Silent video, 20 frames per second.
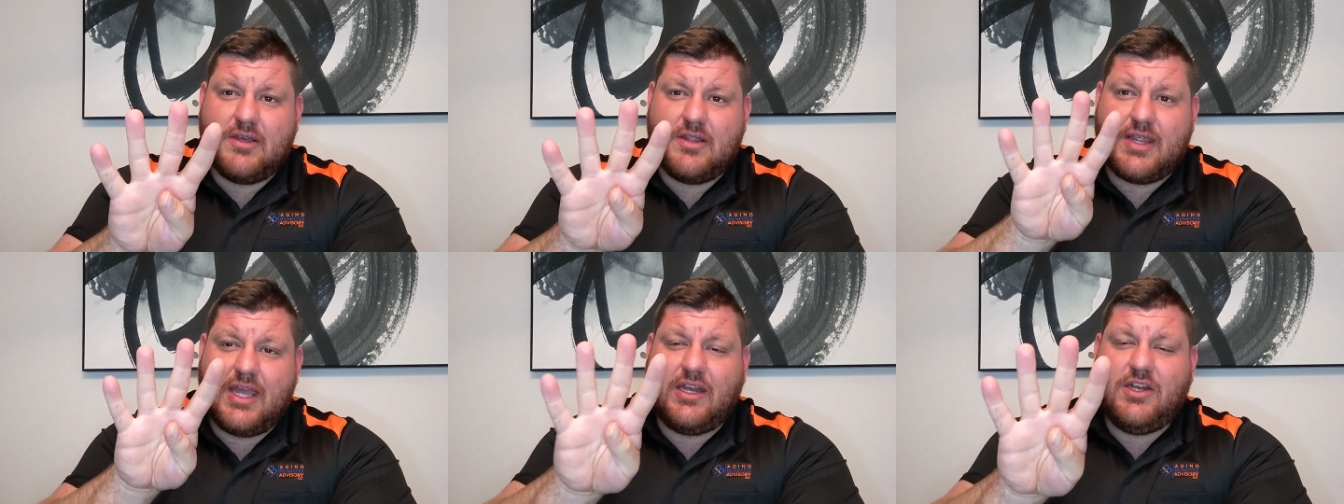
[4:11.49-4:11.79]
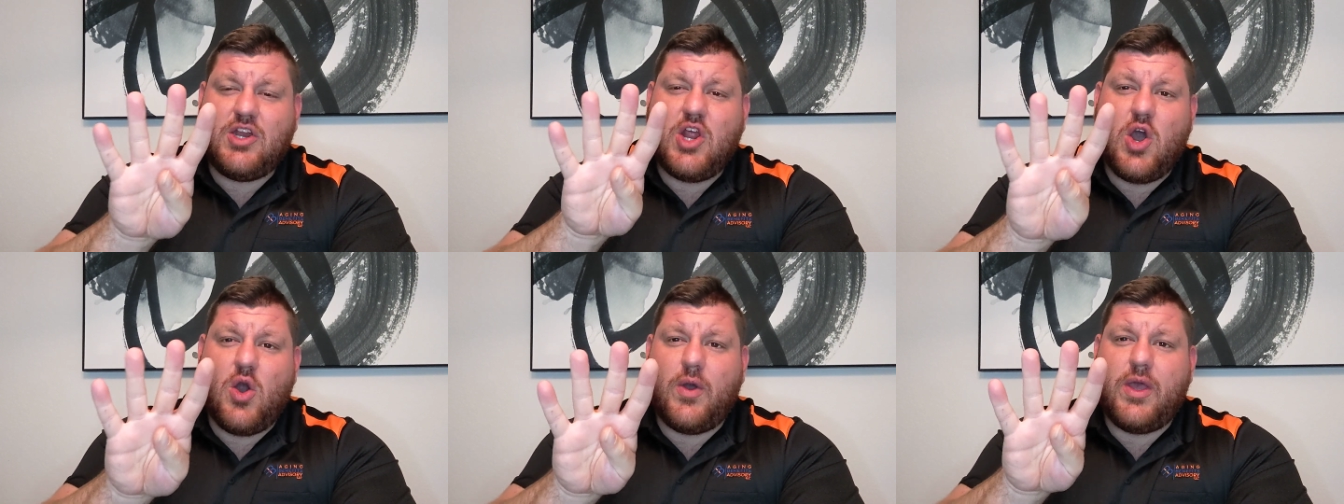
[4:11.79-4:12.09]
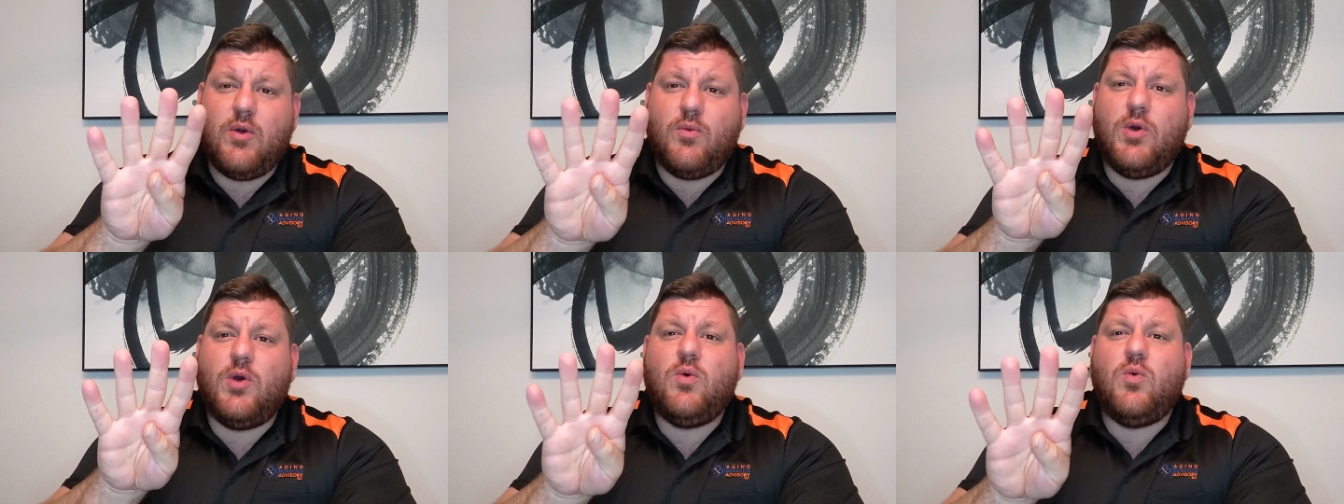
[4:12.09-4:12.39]
They know
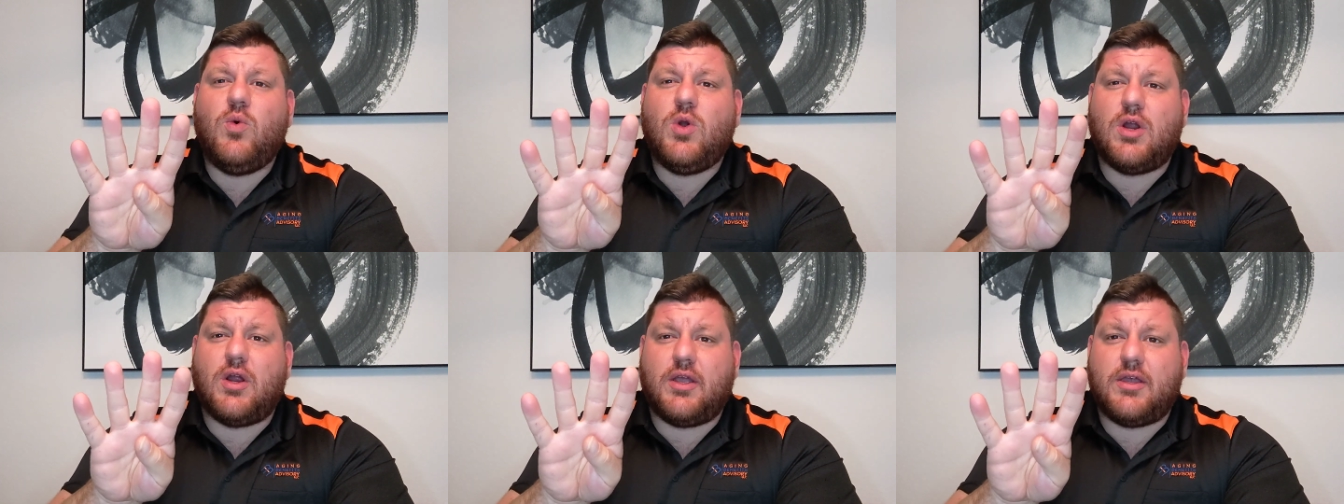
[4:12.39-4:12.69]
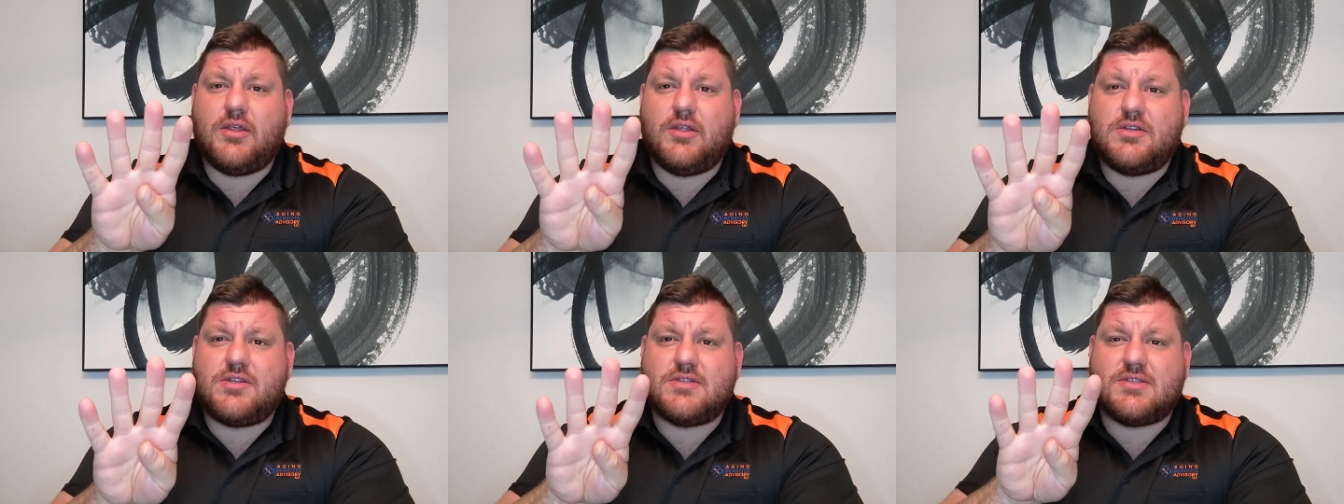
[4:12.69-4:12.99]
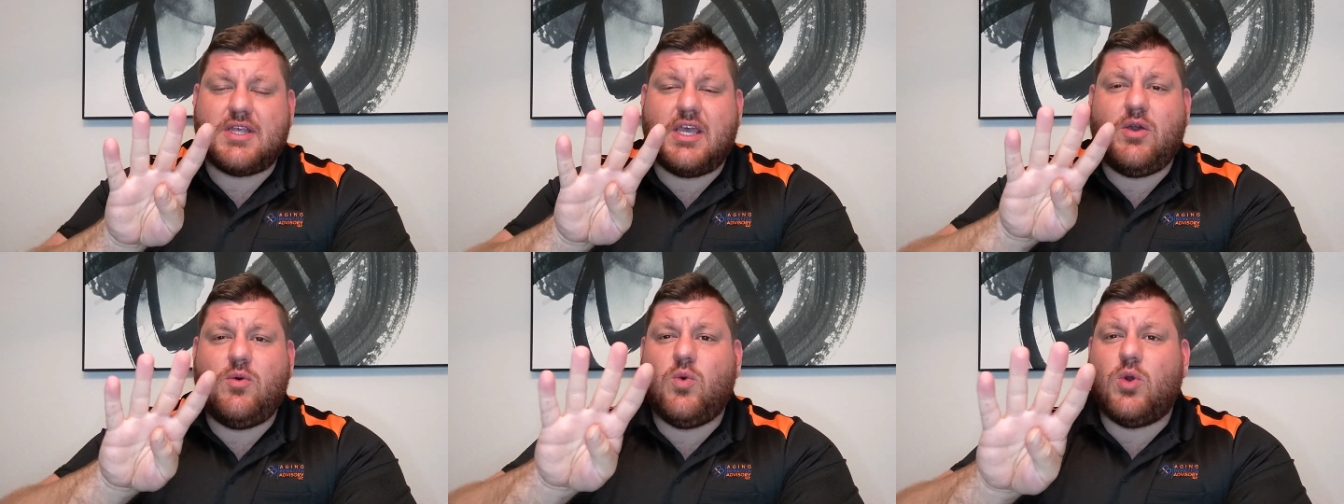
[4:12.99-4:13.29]
it will work,
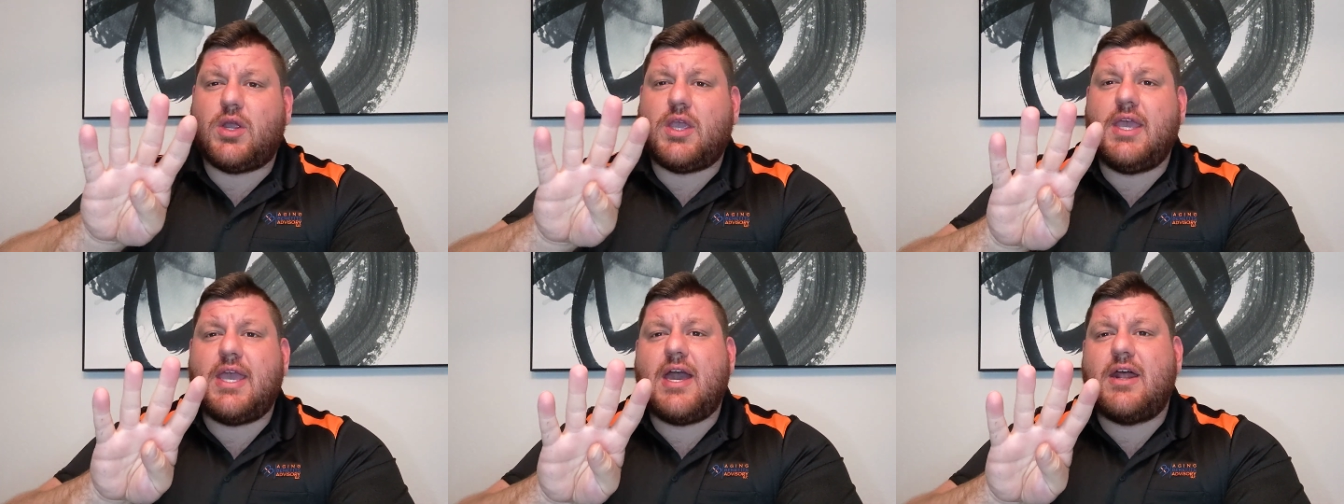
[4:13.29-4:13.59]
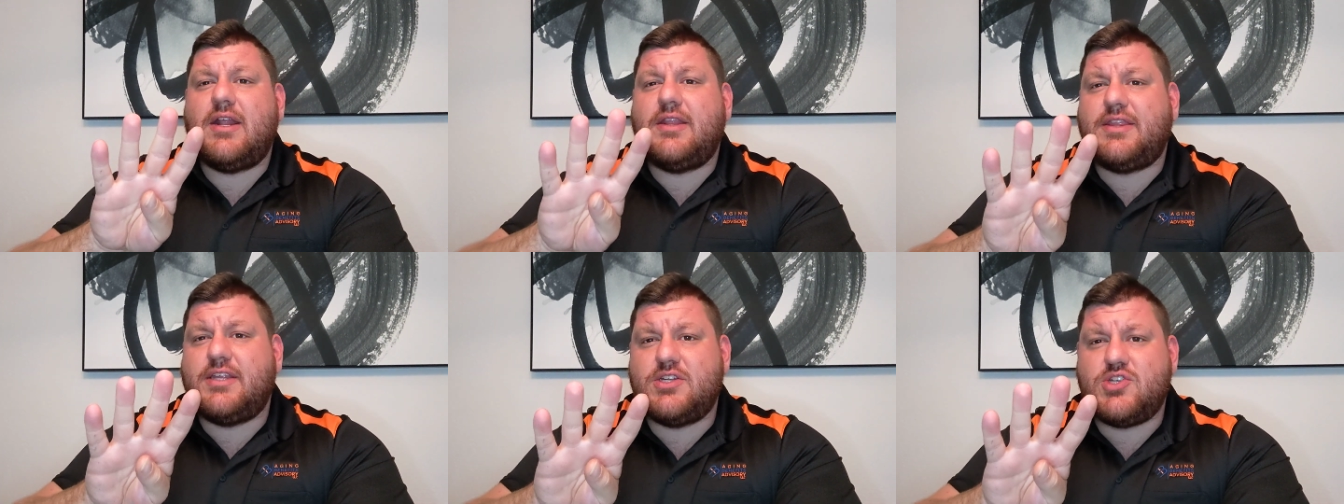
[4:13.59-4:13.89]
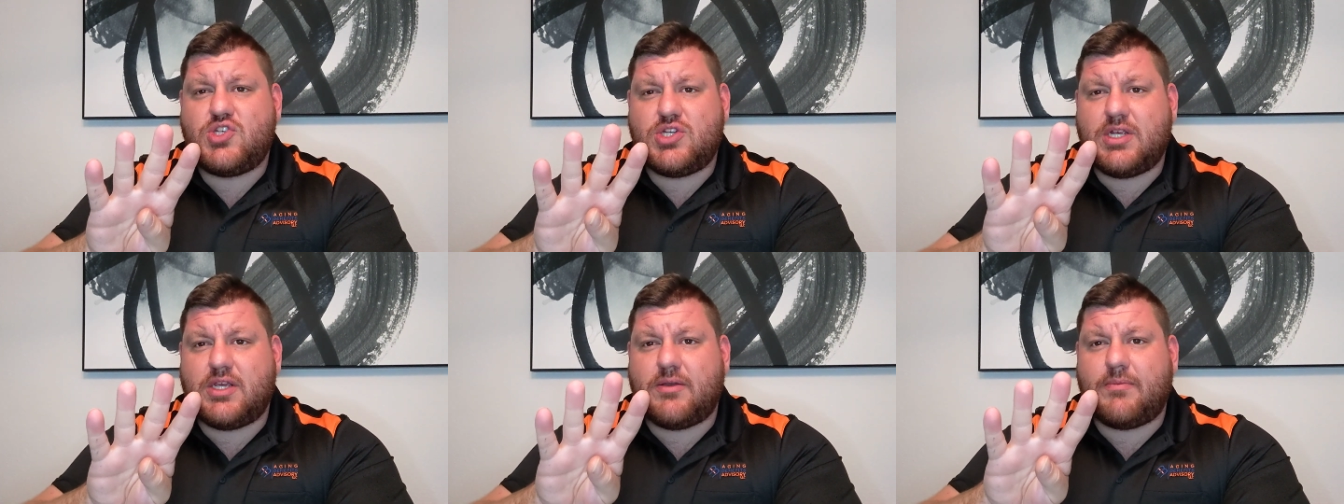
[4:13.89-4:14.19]
just like working out at the
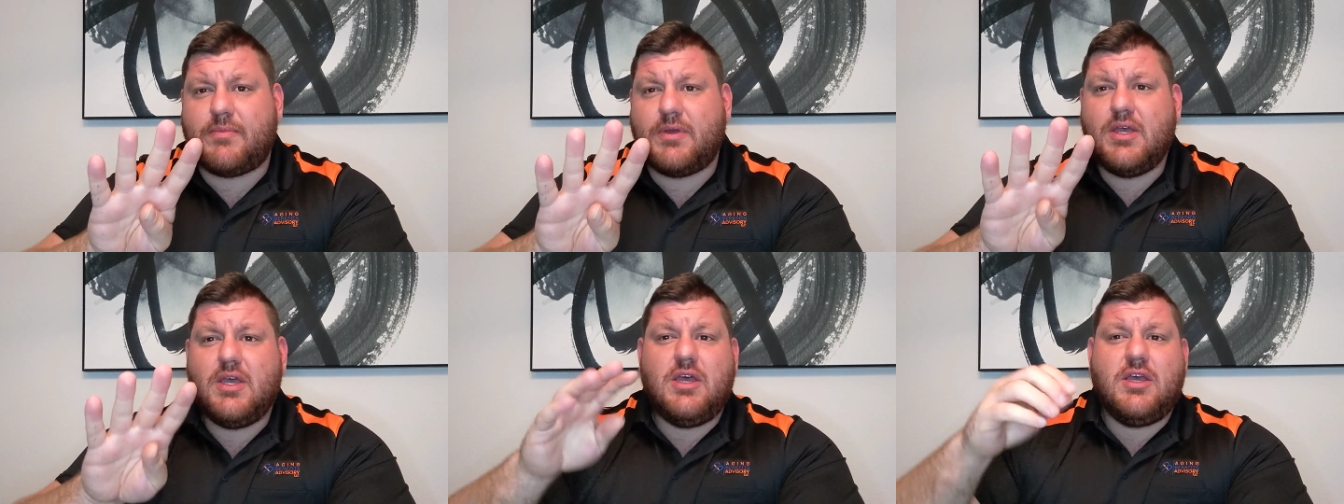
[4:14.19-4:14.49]
gym.